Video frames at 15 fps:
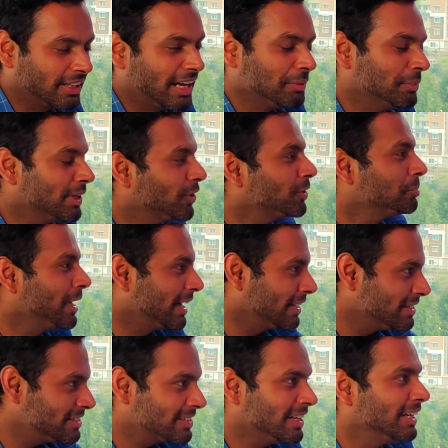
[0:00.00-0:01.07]
I may not be
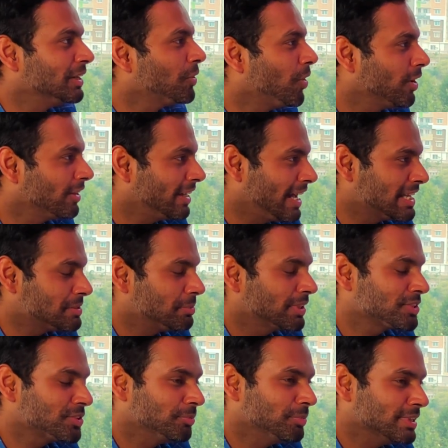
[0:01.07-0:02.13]
understanding all the
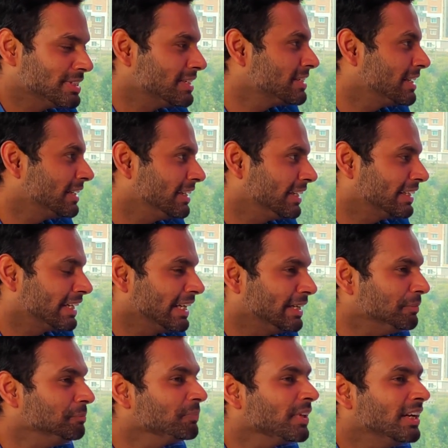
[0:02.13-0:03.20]
aspects of business at that time,